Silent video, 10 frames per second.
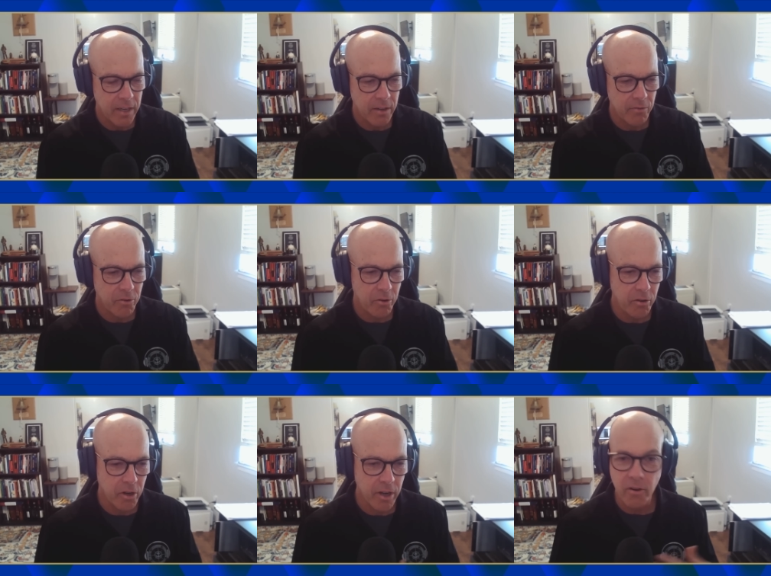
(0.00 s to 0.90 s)
So
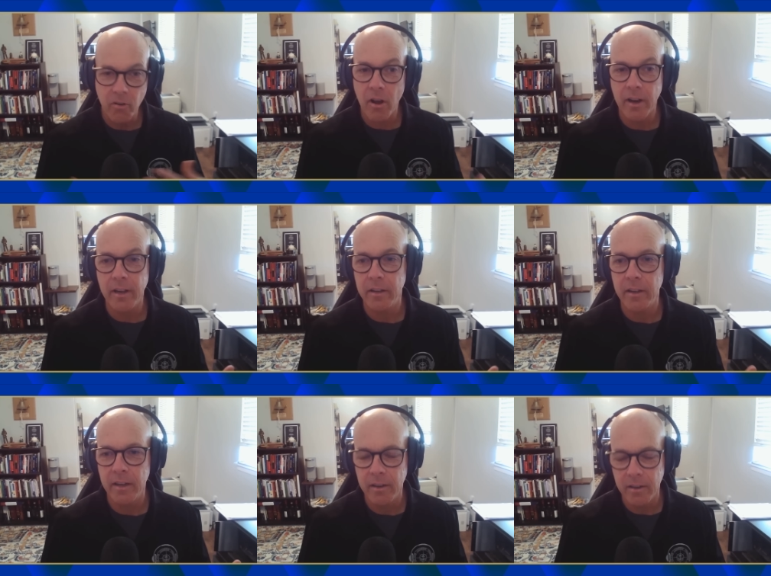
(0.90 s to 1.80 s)
you covered a lot
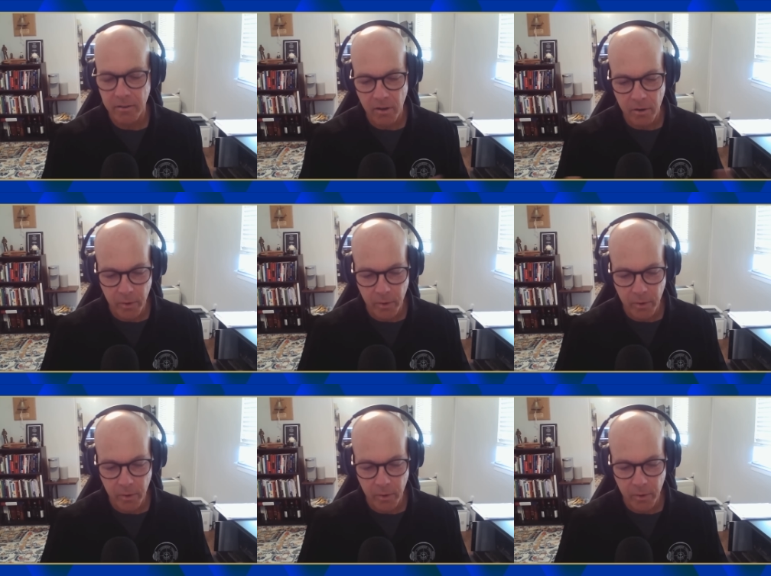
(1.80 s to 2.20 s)
of